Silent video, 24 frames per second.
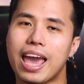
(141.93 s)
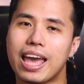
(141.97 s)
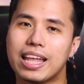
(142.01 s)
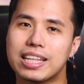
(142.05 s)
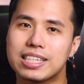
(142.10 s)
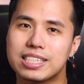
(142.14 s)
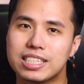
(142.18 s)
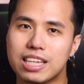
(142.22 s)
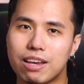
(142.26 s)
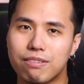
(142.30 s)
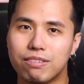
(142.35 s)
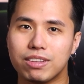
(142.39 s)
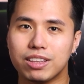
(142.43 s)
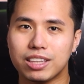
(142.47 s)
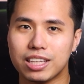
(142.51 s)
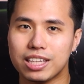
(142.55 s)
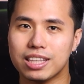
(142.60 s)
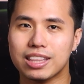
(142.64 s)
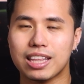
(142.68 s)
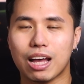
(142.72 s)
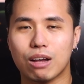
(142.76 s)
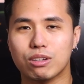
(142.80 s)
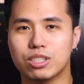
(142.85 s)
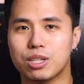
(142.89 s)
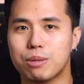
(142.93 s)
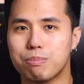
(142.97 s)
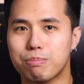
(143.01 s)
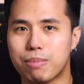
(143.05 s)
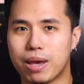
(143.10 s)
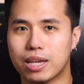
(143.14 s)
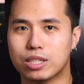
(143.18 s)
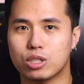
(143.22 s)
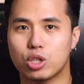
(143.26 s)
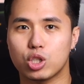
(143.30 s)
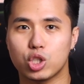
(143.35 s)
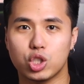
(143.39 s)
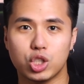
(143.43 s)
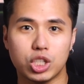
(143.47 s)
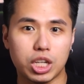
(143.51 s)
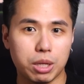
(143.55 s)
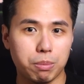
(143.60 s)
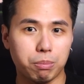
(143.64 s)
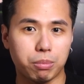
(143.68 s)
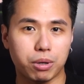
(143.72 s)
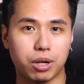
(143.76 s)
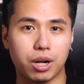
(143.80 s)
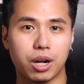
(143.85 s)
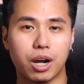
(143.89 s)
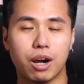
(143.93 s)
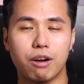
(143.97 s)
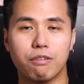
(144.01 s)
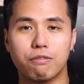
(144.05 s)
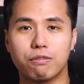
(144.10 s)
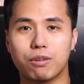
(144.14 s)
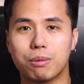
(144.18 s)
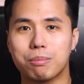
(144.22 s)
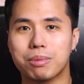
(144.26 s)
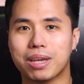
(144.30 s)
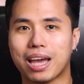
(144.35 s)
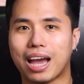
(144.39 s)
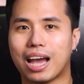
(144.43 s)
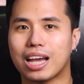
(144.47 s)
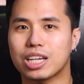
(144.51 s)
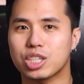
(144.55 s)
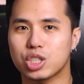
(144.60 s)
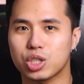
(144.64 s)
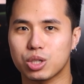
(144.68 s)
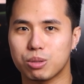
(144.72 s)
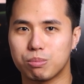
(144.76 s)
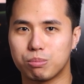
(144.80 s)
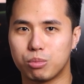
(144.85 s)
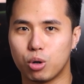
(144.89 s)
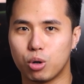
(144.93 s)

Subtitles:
and 17,000 pesos cheaper from cash